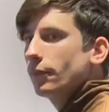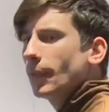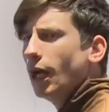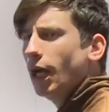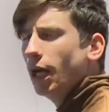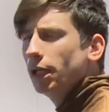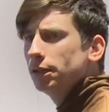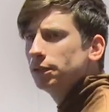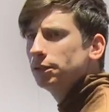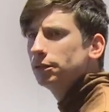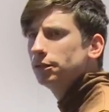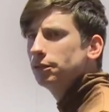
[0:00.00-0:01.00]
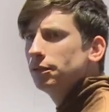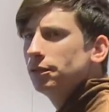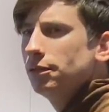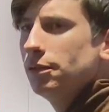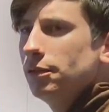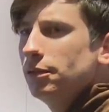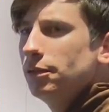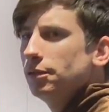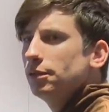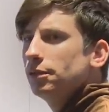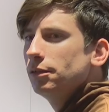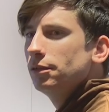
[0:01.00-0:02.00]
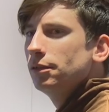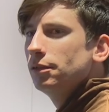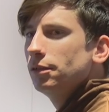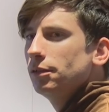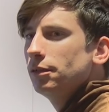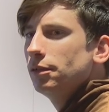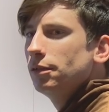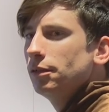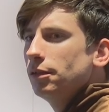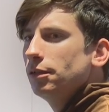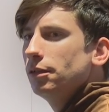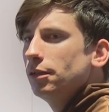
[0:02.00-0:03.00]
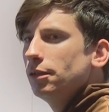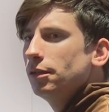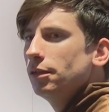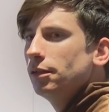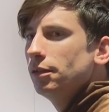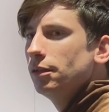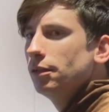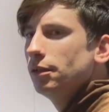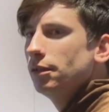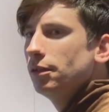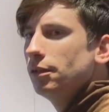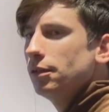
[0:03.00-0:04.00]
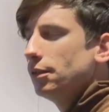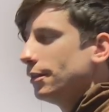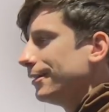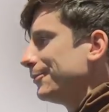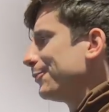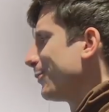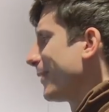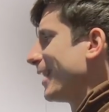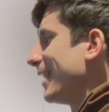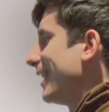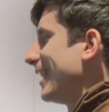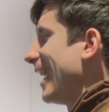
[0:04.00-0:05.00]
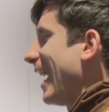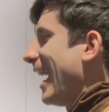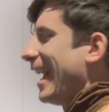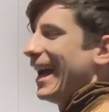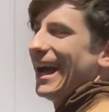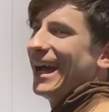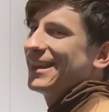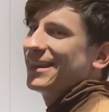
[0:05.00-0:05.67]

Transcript: How do you two reconcile the fact that almost all Apple products are made in Chinese factories